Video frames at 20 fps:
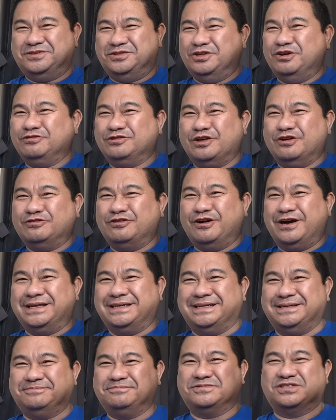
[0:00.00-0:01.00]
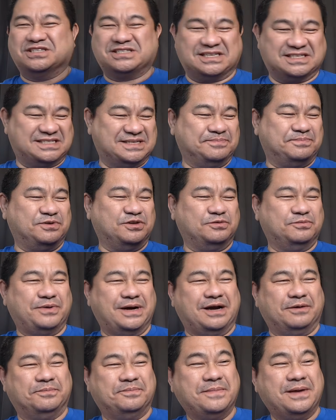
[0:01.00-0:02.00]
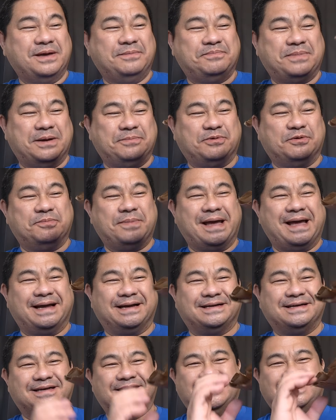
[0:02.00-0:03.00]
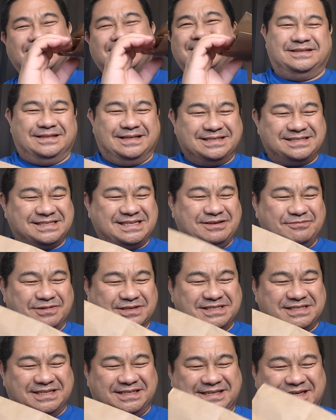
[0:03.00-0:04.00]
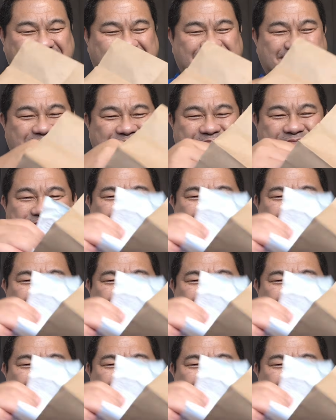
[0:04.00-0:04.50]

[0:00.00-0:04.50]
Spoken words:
No logo on it, just a simple brown paper bag. Let's see what's in here.